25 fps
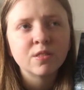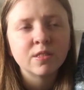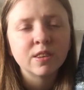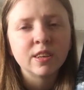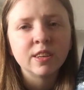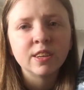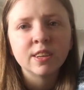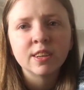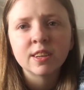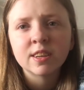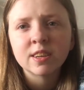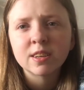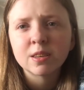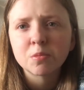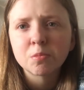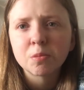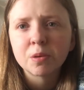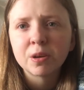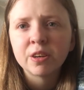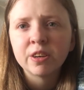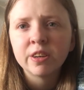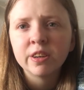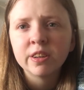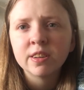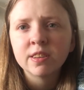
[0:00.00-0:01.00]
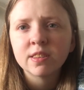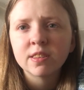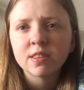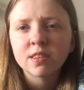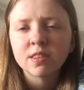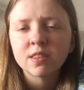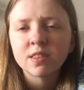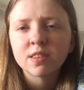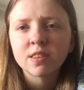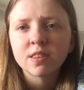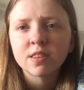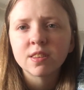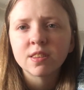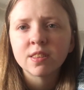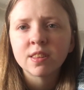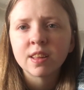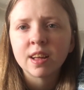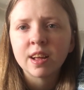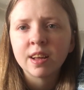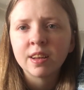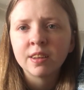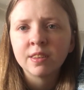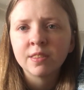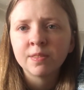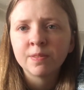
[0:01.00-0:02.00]
reading experience
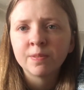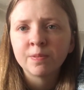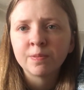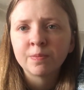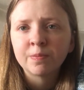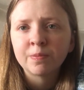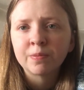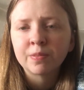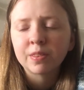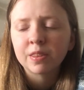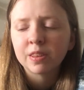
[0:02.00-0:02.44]
than